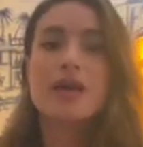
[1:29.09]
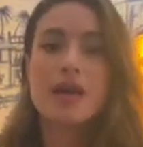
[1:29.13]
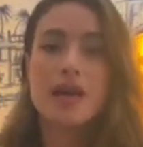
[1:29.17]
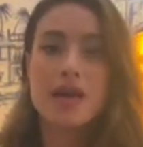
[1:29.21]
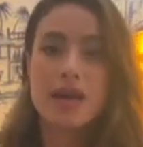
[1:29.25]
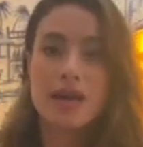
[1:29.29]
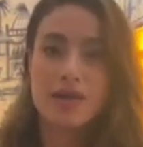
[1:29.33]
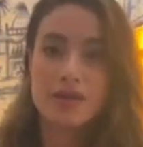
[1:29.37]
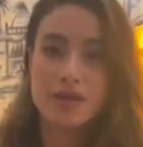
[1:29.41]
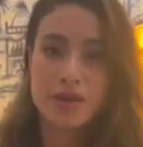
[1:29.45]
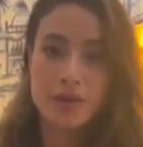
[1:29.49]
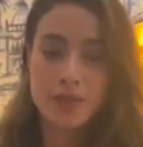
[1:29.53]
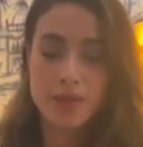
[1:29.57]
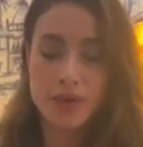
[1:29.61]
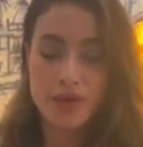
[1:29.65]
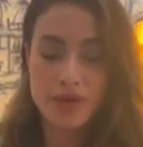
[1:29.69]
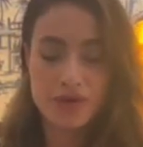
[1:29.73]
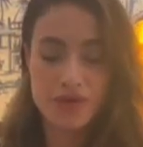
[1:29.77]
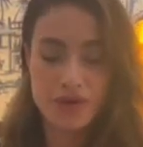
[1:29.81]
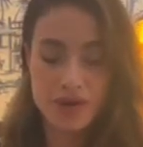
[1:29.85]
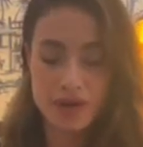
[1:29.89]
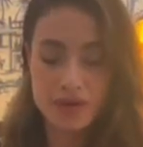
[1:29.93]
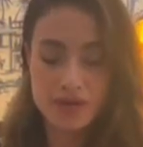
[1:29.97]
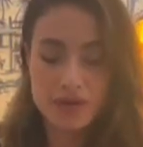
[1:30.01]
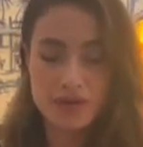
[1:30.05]
and her
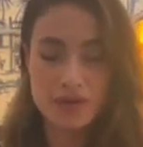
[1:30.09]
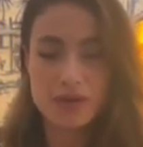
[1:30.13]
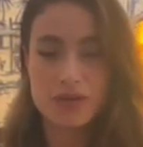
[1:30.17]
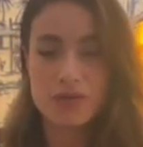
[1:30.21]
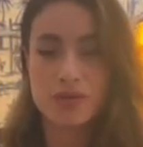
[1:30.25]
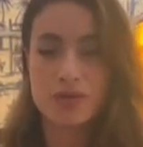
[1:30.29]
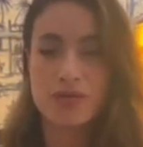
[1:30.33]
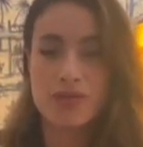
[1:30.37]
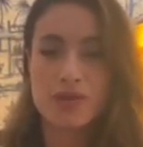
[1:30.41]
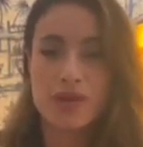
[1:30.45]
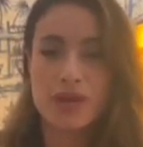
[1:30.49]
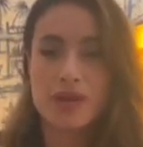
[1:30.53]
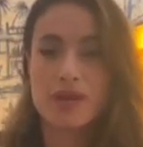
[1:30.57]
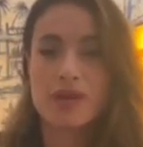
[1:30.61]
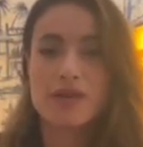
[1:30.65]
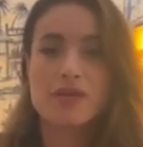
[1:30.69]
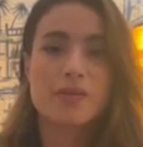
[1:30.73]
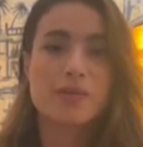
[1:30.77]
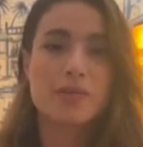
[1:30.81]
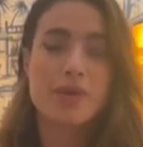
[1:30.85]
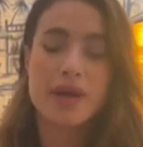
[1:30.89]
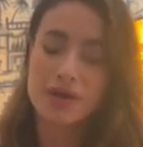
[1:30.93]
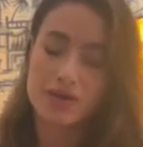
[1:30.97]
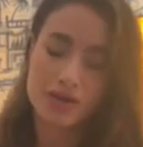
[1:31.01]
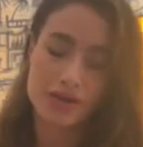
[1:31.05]
boyfriend, so it was very
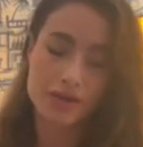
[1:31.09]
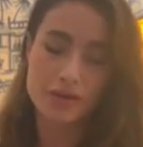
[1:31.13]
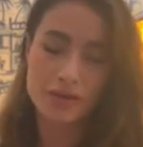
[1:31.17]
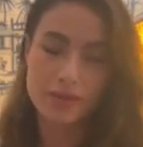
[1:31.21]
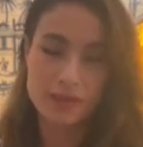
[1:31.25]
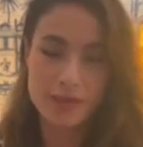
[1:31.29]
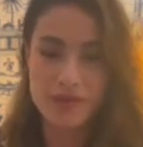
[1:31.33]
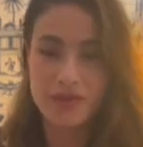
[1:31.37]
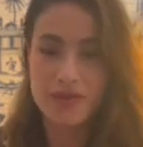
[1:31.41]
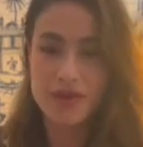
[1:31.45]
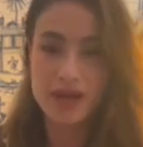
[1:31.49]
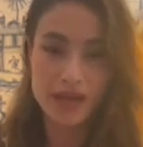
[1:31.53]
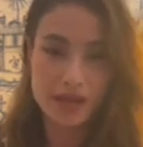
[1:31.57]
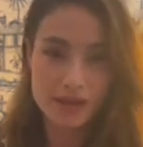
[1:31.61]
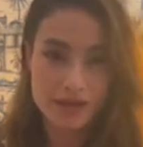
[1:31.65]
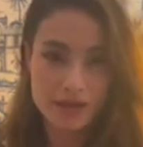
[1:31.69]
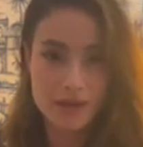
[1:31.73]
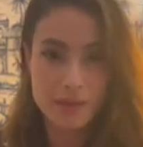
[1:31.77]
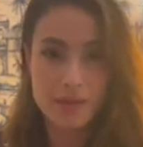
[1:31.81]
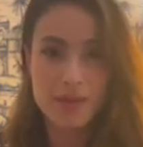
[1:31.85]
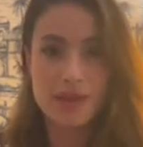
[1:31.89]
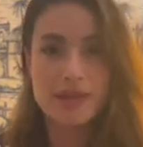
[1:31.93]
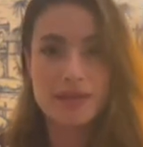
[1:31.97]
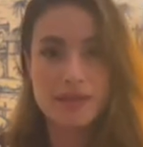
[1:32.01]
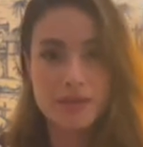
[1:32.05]
special but very
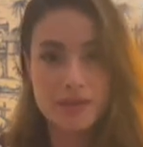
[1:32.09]
intimate.